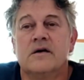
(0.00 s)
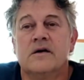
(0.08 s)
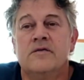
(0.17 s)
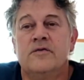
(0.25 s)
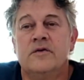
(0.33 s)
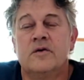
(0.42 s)

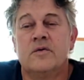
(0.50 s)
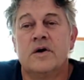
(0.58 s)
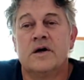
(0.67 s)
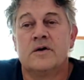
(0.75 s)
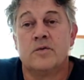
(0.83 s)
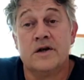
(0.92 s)
if you
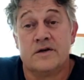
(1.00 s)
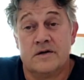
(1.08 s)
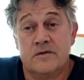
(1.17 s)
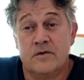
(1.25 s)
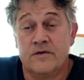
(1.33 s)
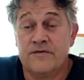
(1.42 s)
were at 1
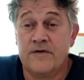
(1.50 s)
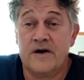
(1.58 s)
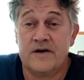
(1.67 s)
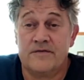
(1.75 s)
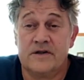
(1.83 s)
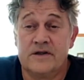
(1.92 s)
or
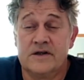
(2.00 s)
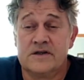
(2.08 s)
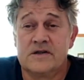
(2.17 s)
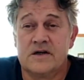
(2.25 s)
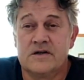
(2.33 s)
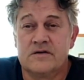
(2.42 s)
5 at that
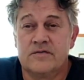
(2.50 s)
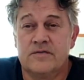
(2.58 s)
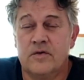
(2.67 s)
stage.